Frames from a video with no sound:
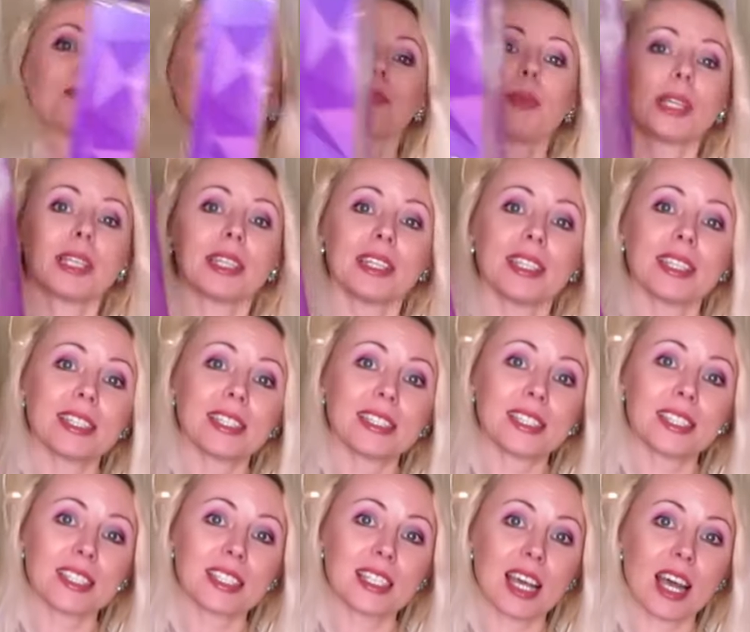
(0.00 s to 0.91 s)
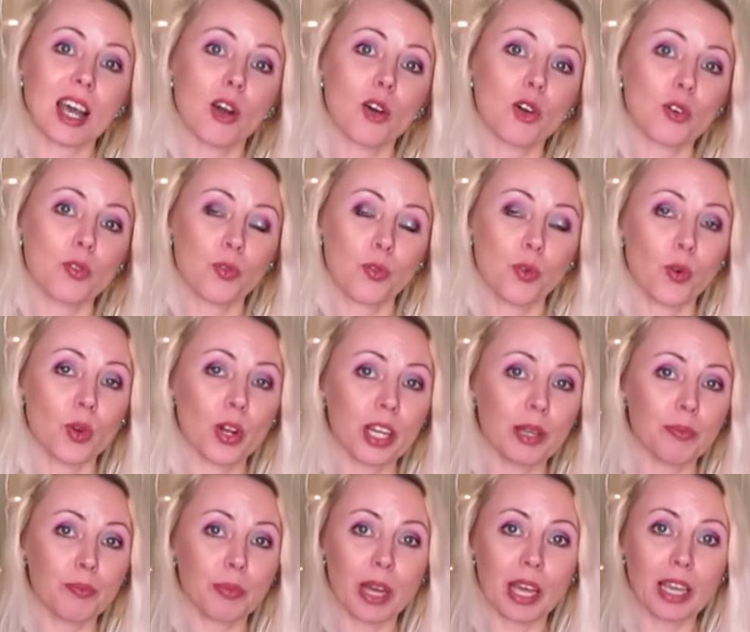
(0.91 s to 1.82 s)
but this is our
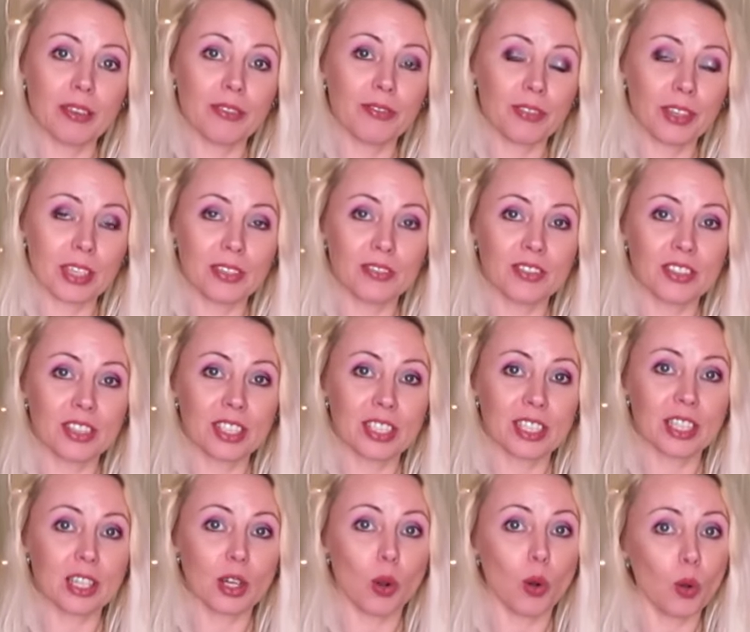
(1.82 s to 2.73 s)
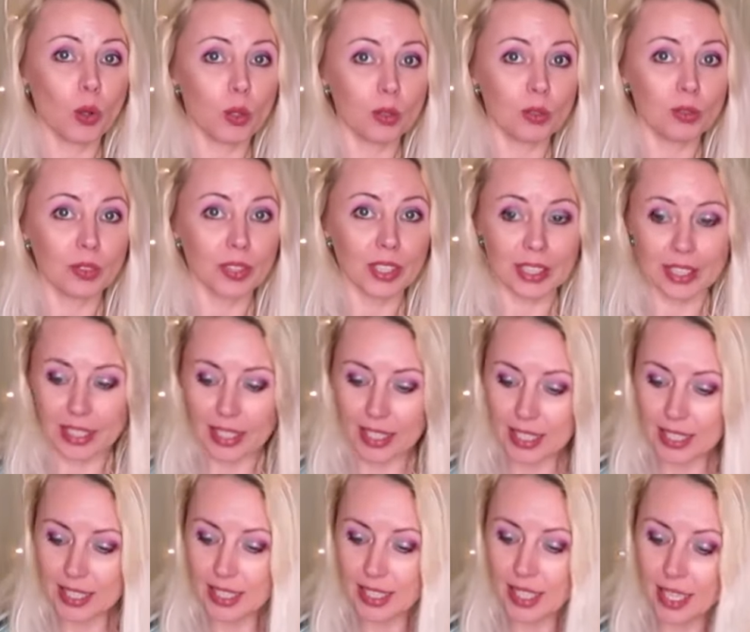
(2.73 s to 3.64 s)
40 by 50 old
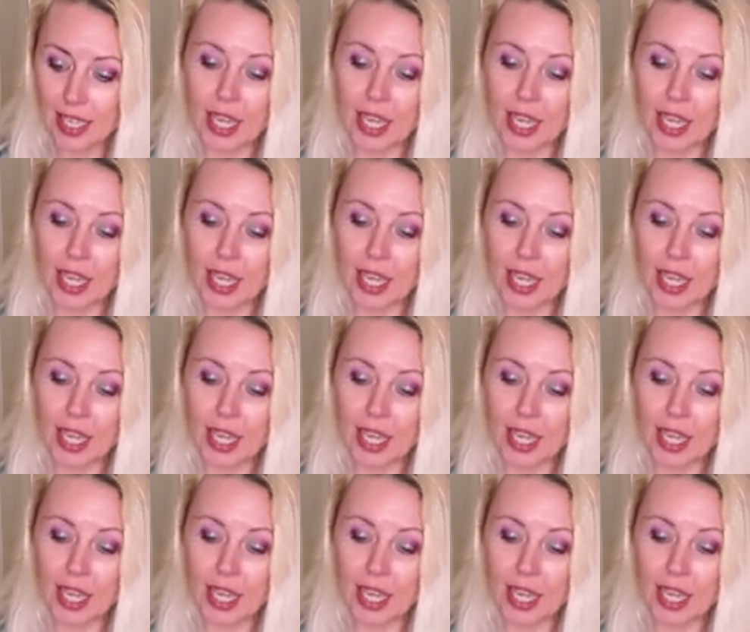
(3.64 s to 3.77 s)
release